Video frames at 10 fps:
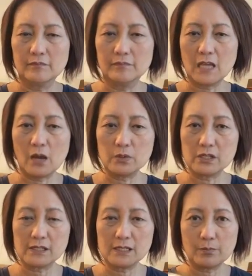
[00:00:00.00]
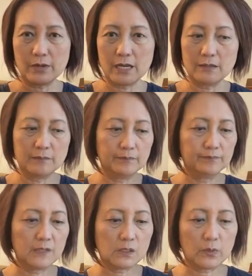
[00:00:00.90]
I would just tip it in.
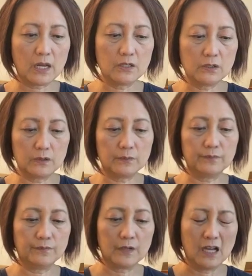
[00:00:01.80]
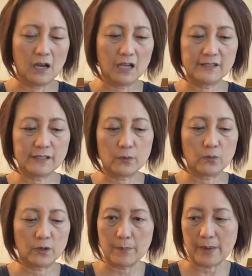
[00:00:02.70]
That's what I do. I just don't
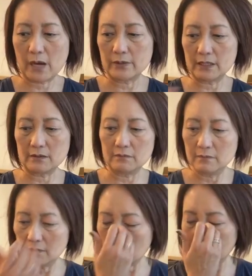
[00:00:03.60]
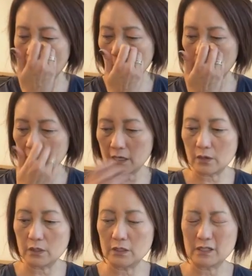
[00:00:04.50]
worry about it. If I don't want to carry
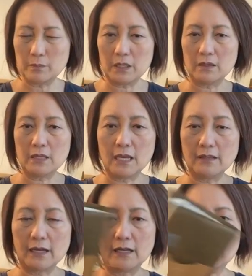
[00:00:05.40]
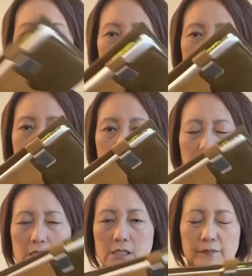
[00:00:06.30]
this big thing, like I didn't want to carry
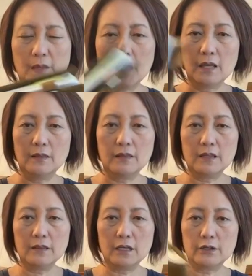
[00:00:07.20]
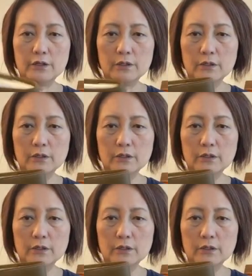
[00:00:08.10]
this in the theater,